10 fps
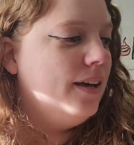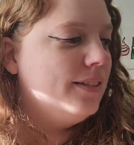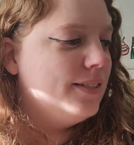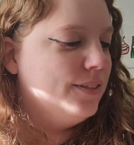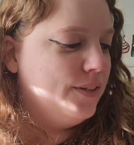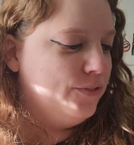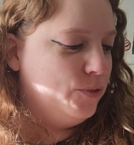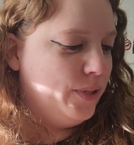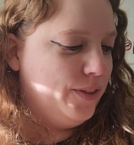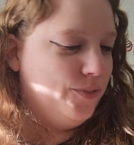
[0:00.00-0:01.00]
to
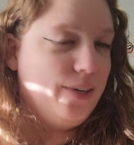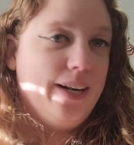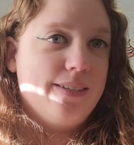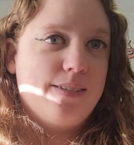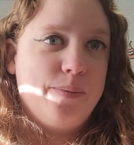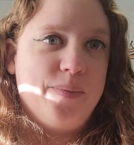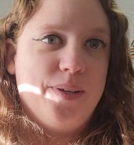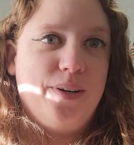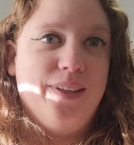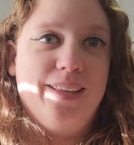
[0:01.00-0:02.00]
avoid the reading slump that
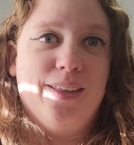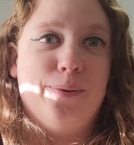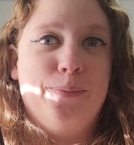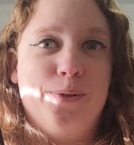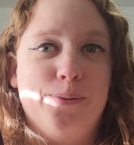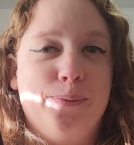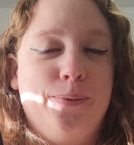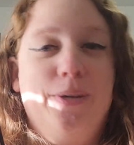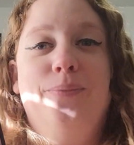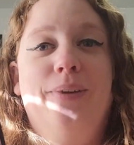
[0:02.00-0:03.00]
all the other books were
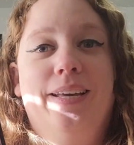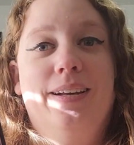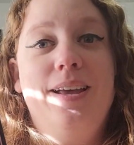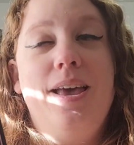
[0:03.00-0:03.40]
putting me in.